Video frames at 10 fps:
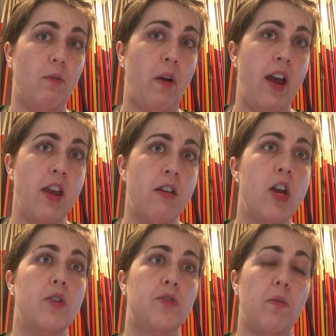okay?
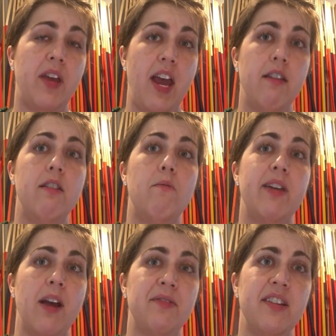So again,
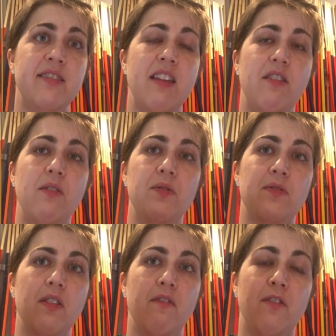we count 16th
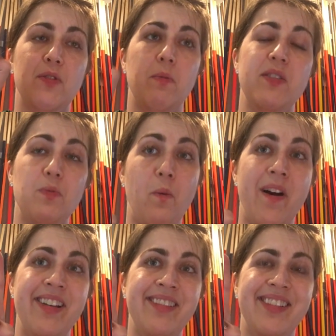notes. First one is
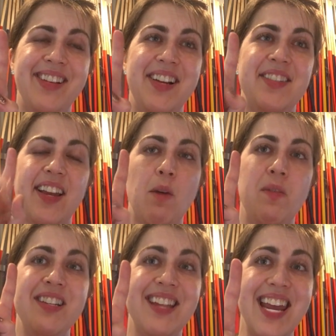1, second
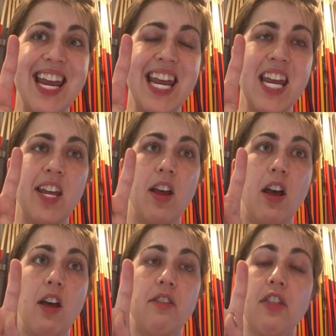one is E,
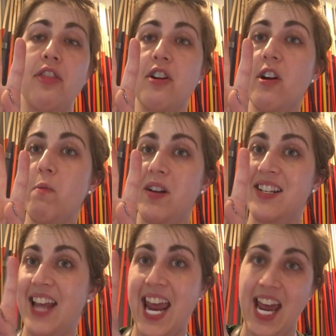the third one
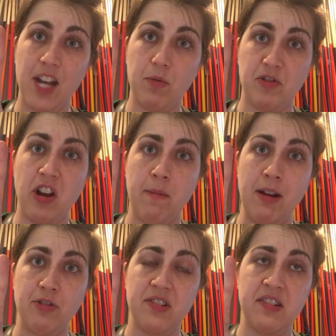is and, which we'll talk
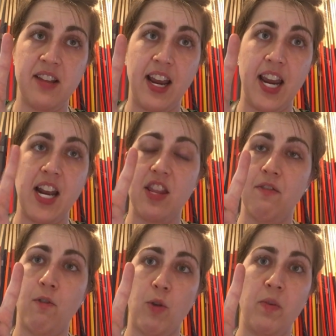about in just a second, and
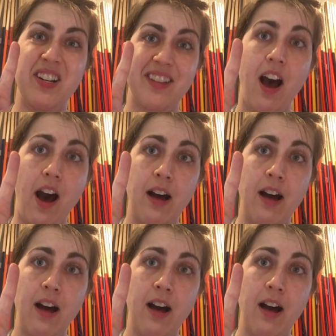the fourth one is